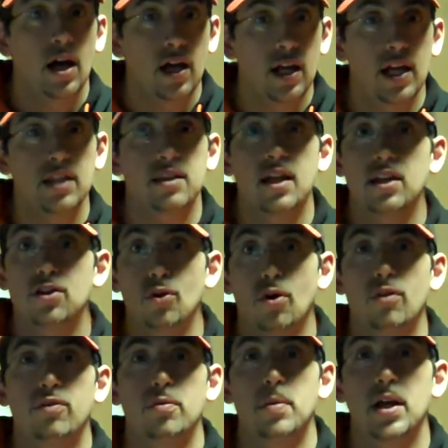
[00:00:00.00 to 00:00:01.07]
Again, thank you
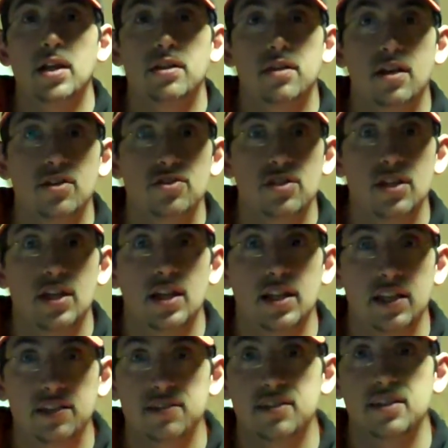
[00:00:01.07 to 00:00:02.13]
all for paying attention and
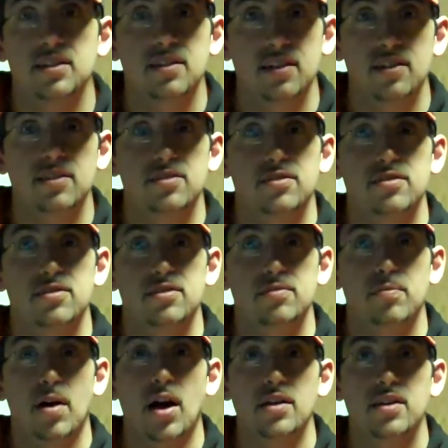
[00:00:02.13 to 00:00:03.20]
listening to this
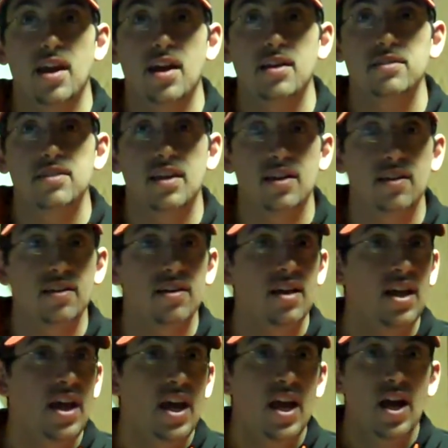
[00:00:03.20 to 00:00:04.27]
podcast. And
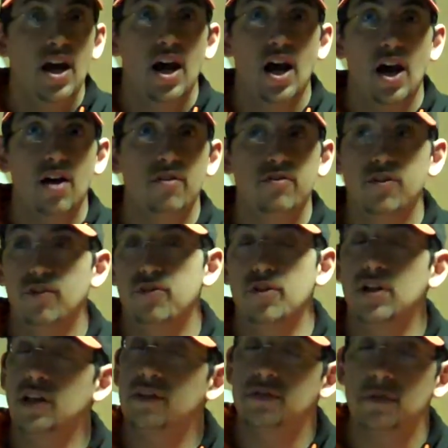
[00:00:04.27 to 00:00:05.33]
uh, feel free
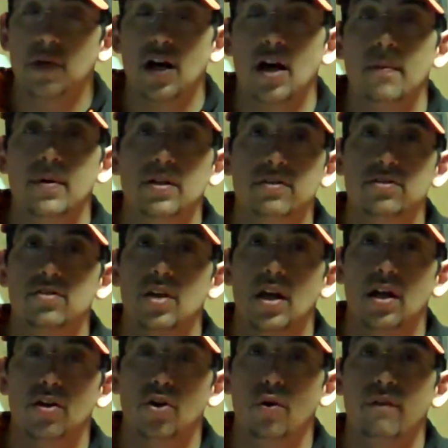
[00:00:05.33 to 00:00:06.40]
to leave some comments.
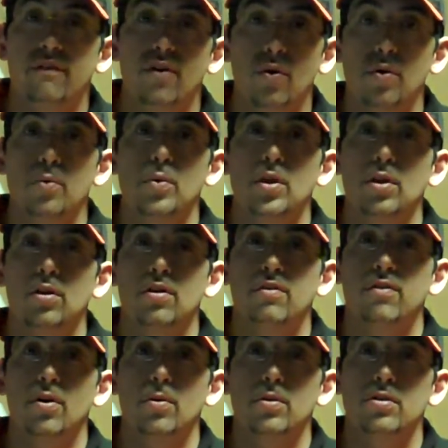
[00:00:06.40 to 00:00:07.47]
And going forward, we look
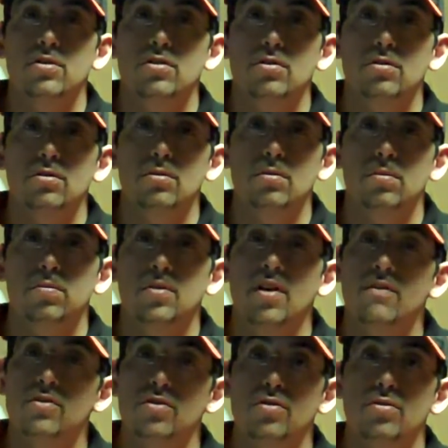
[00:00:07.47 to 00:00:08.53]
forward to
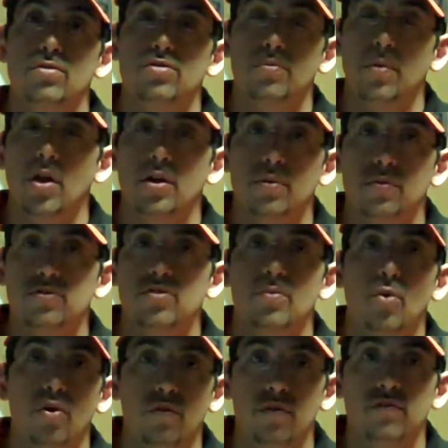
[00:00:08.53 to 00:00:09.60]
giving you, supplying you with some
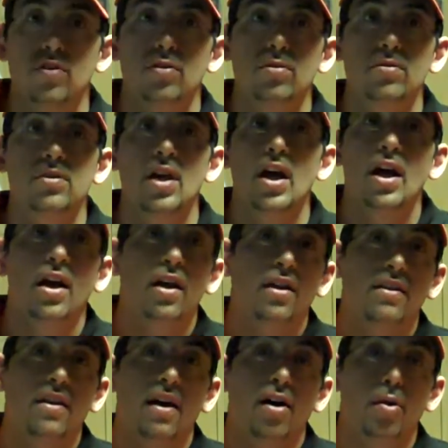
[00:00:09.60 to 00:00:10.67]
more reviews
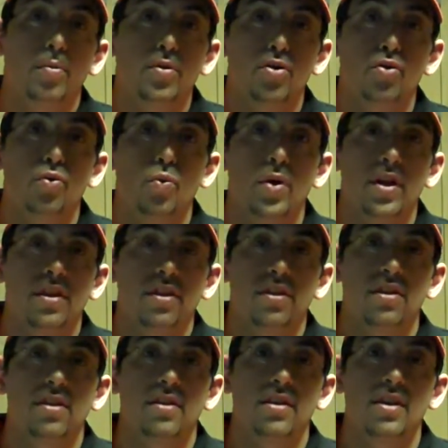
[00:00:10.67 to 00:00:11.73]
to help you
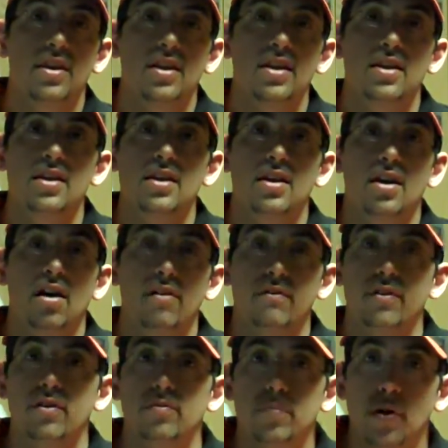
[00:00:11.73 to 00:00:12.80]
with the
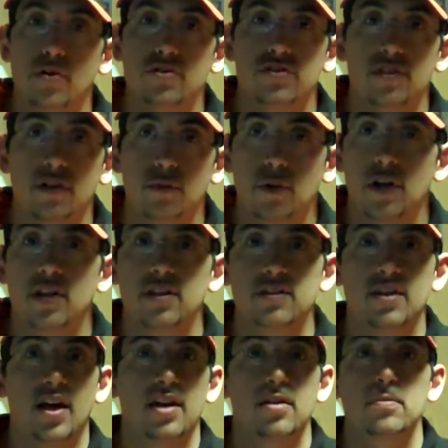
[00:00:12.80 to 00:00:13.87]
comfort of purchasing one of
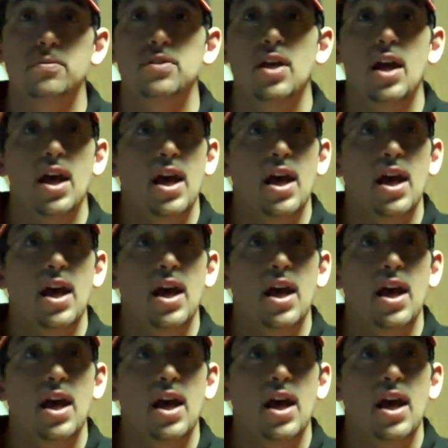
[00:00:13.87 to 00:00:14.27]
these items.